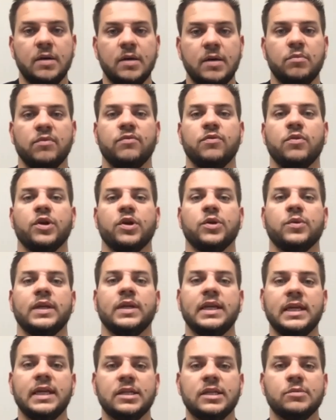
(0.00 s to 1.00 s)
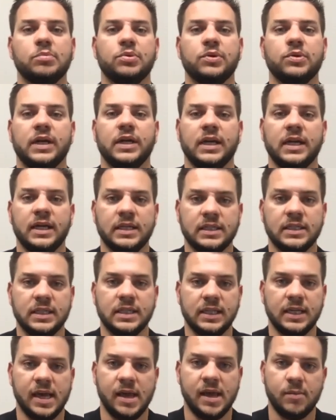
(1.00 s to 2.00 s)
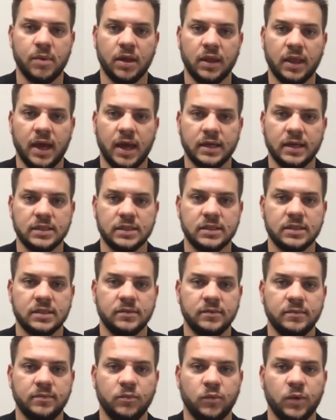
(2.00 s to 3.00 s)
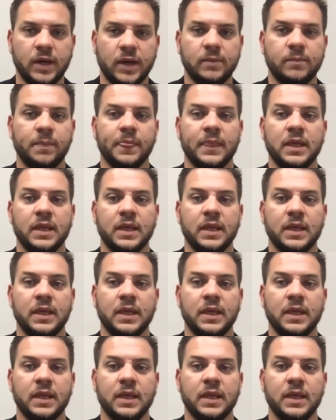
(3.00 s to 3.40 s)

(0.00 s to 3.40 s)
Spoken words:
before you would need to put it into the MLS, right?